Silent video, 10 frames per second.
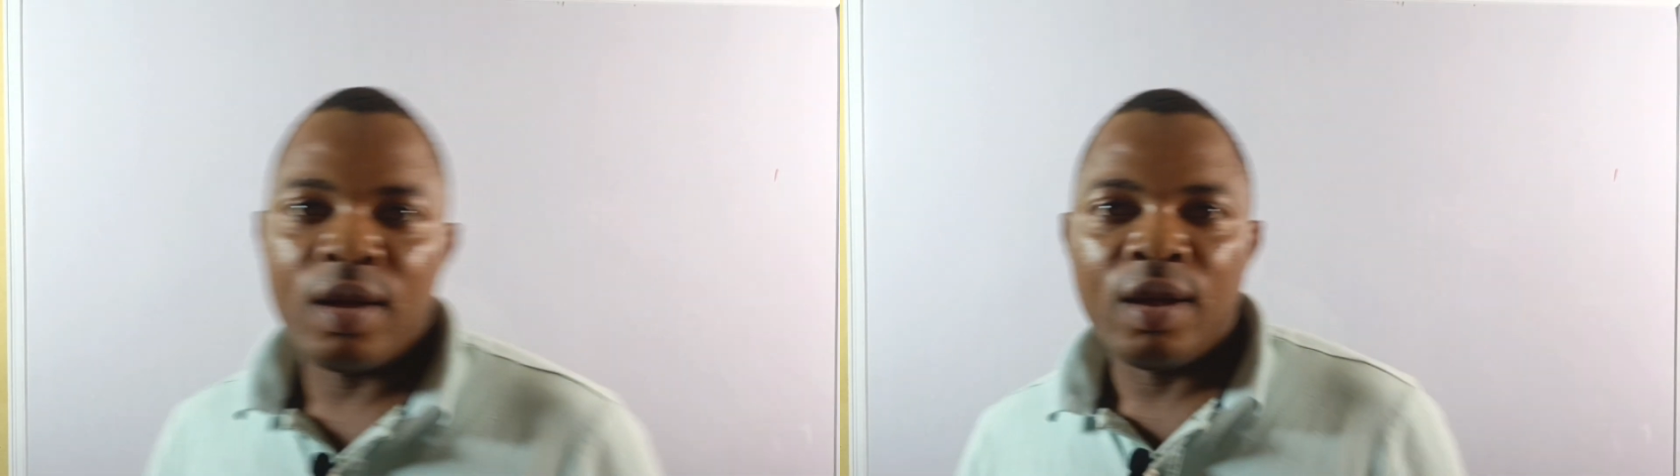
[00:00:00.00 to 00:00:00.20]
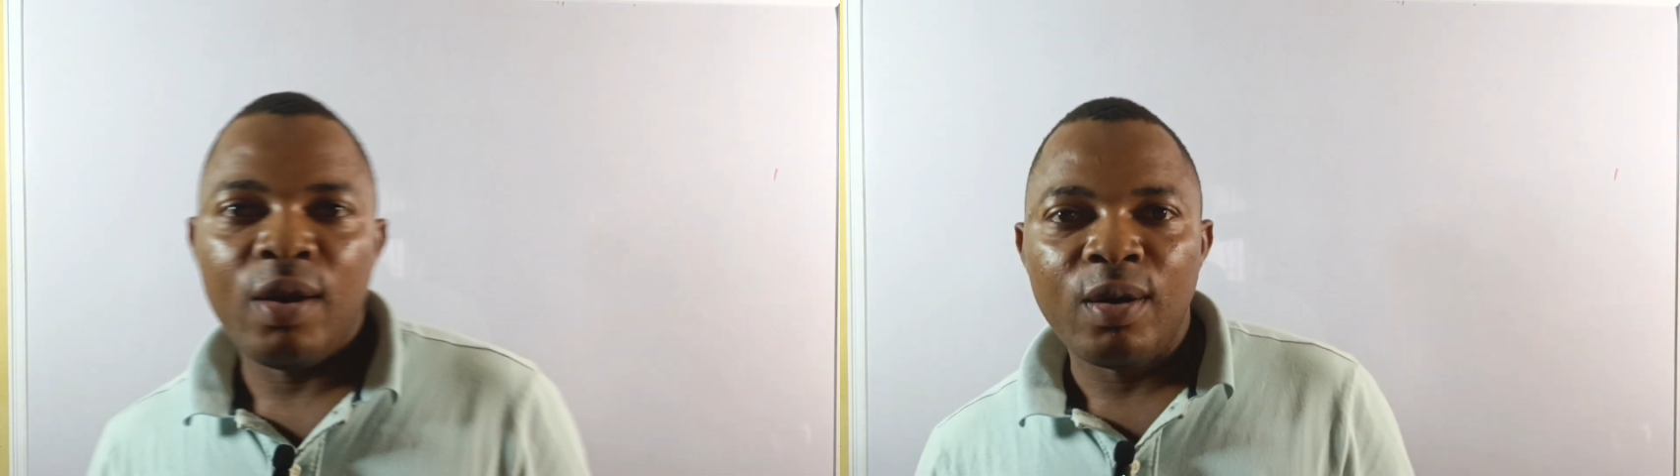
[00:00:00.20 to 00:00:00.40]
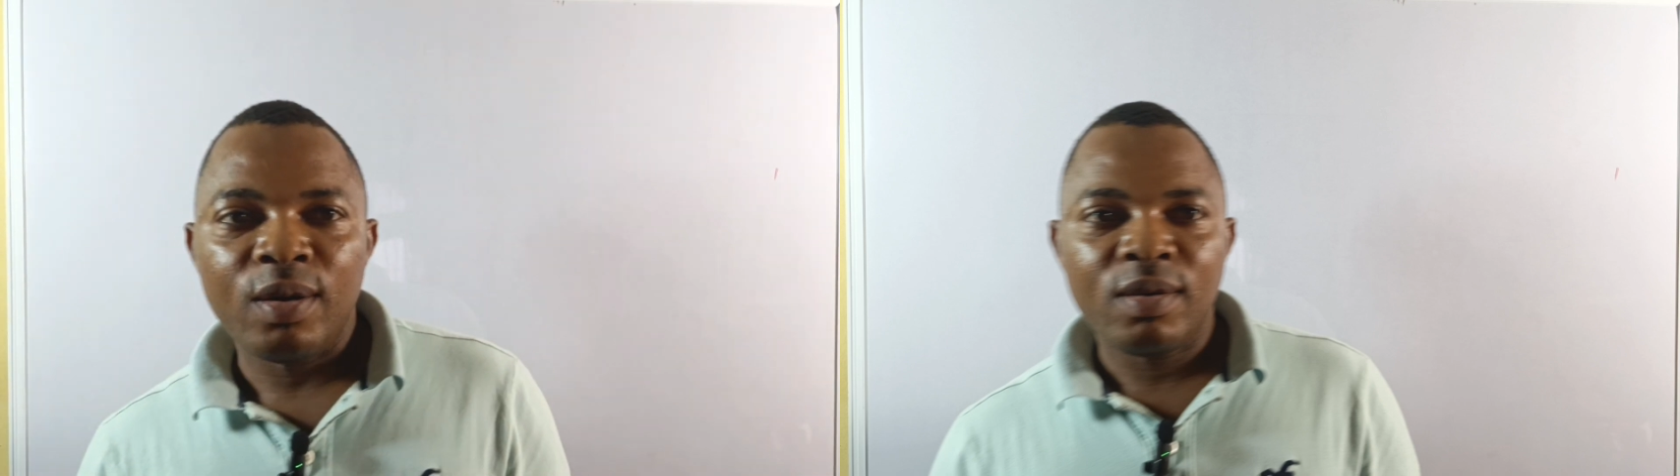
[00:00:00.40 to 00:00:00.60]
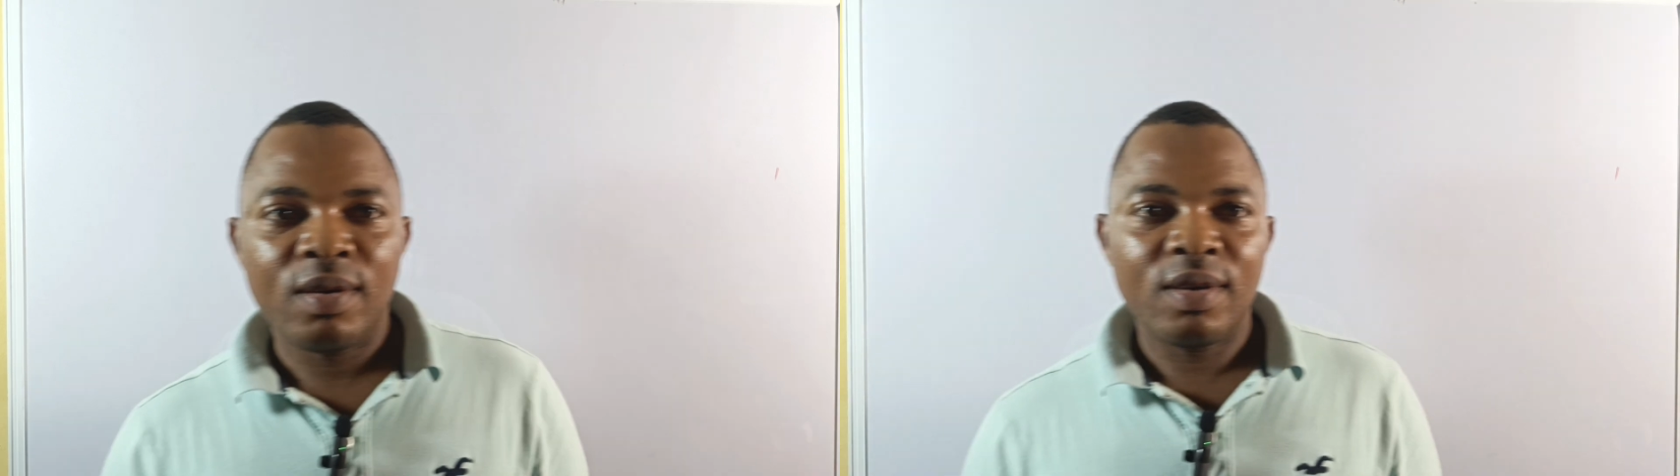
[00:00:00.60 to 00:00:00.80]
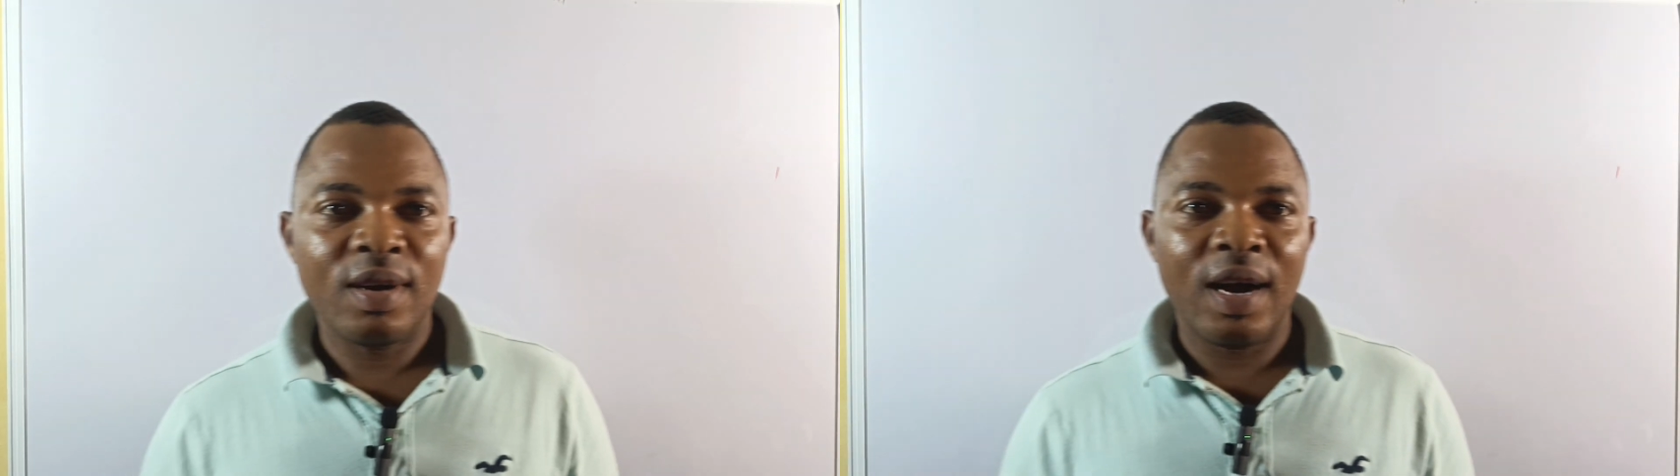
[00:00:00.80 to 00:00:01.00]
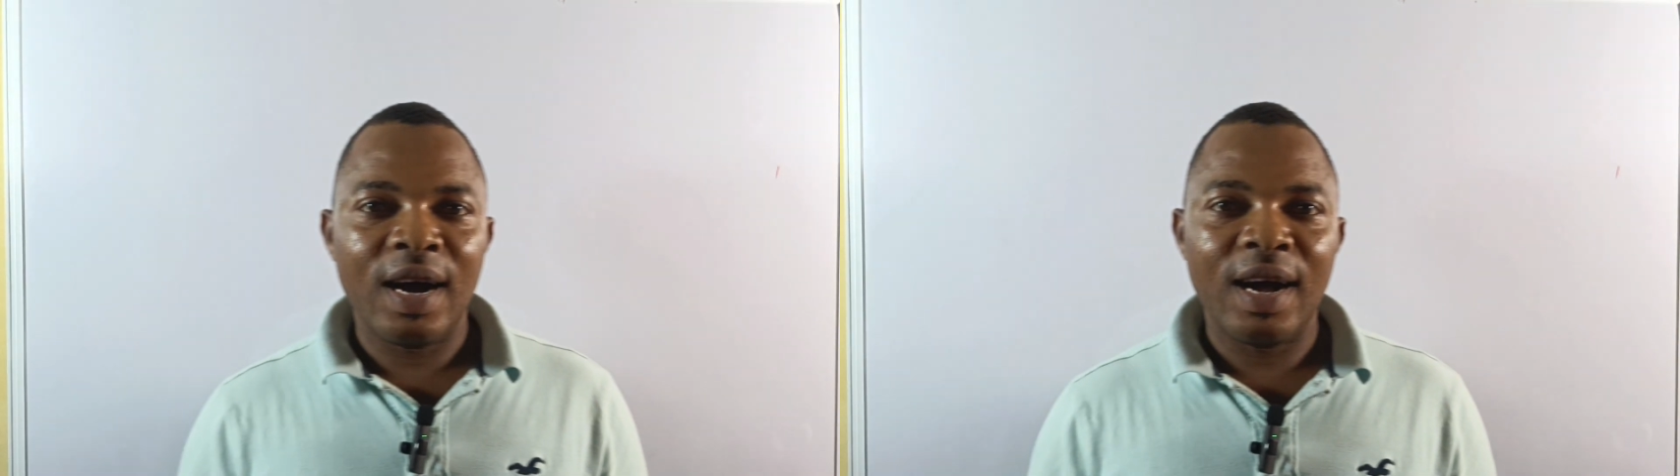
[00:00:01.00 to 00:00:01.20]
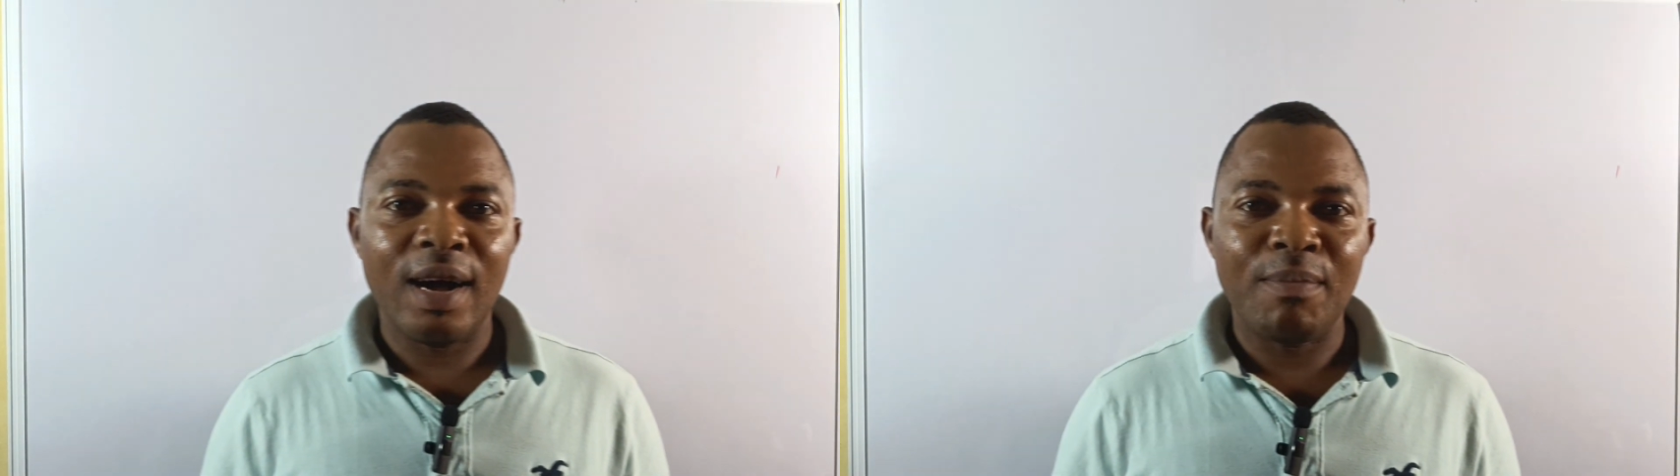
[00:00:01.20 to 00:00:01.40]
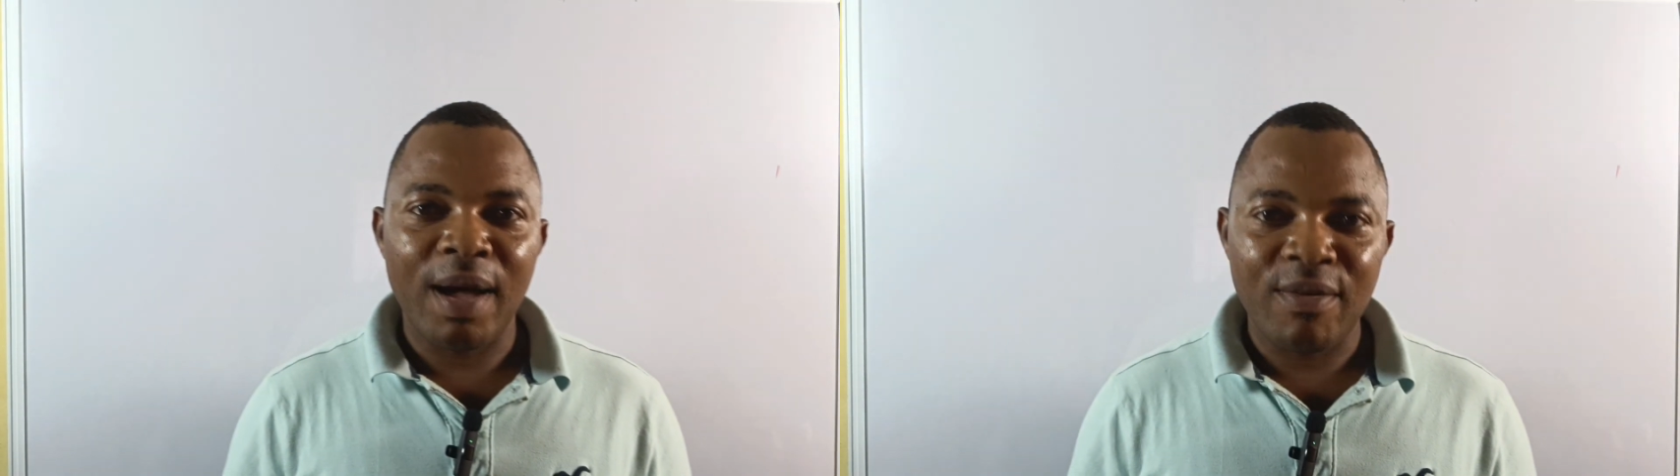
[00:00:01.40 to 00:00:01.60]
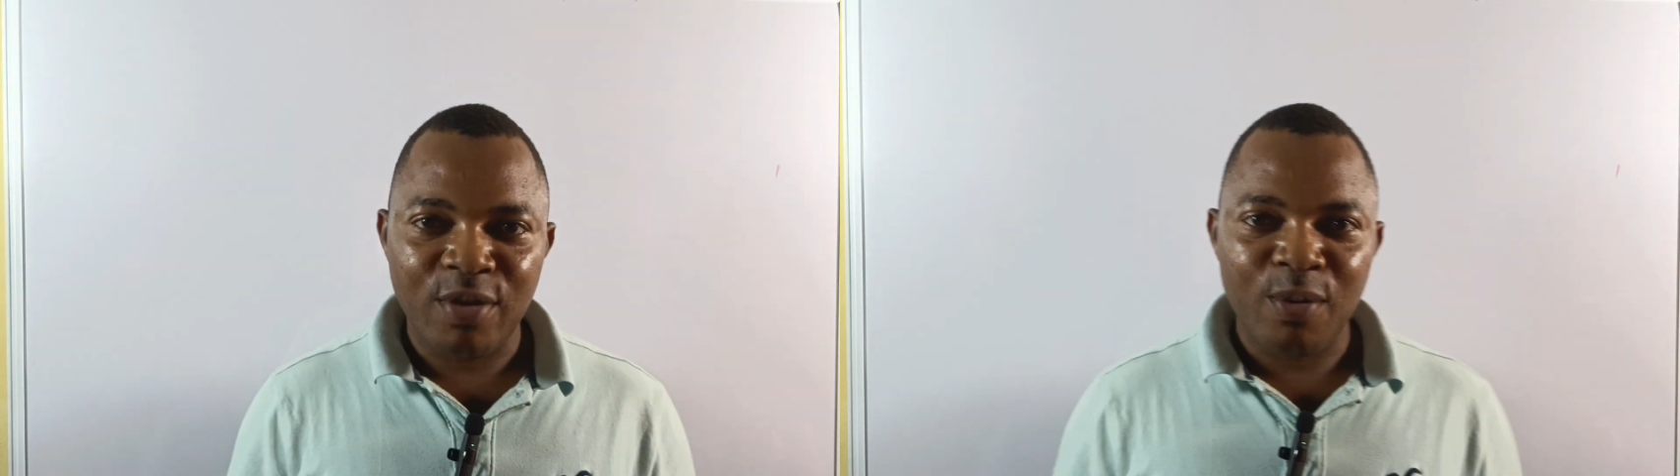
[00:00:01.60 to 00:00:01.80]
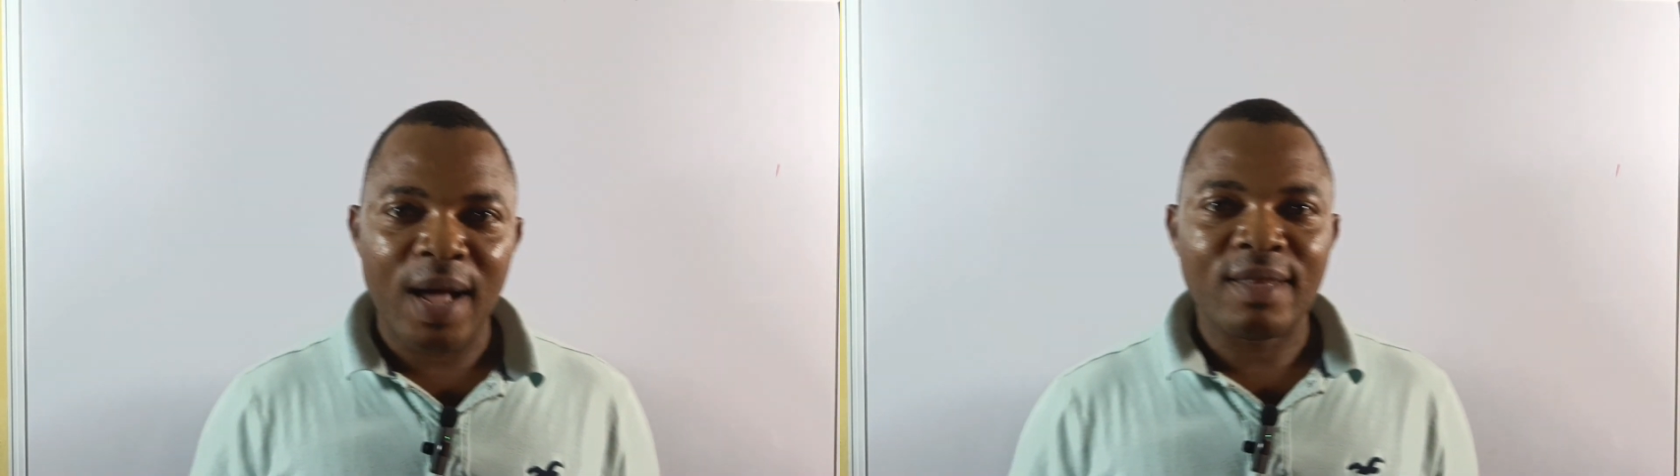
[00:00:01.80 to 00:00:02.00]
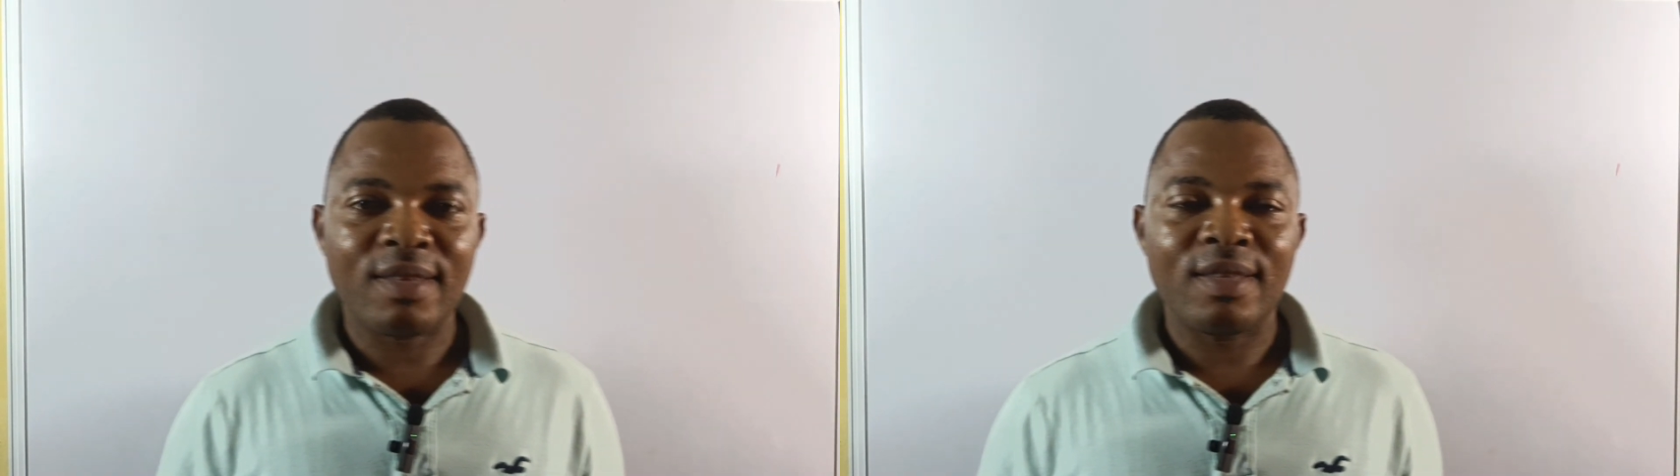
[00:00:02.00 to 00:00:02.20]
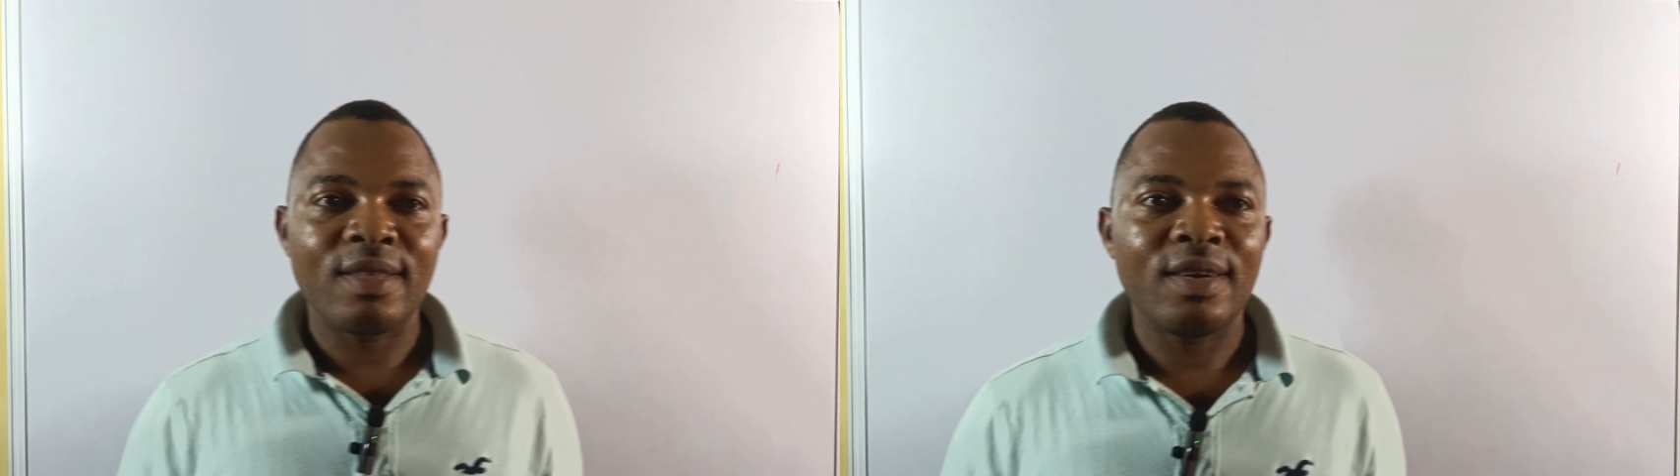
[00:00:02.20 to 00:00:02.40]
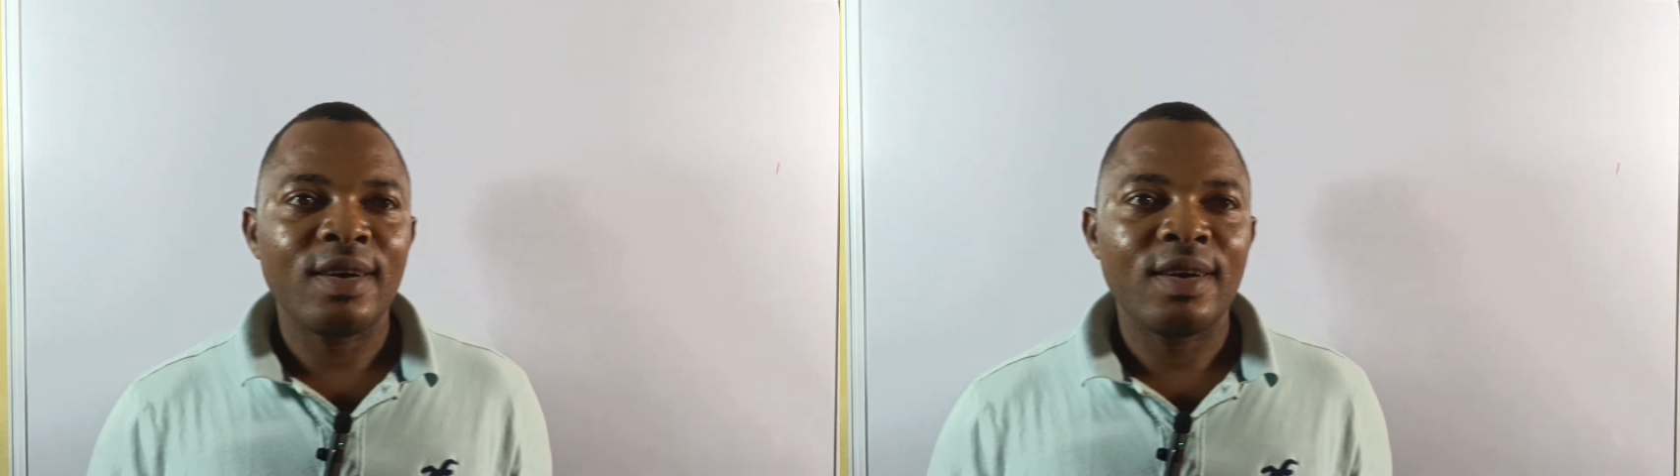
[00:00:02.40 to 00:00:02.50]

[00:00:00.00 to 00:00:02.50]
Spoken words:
Hello, my viewers.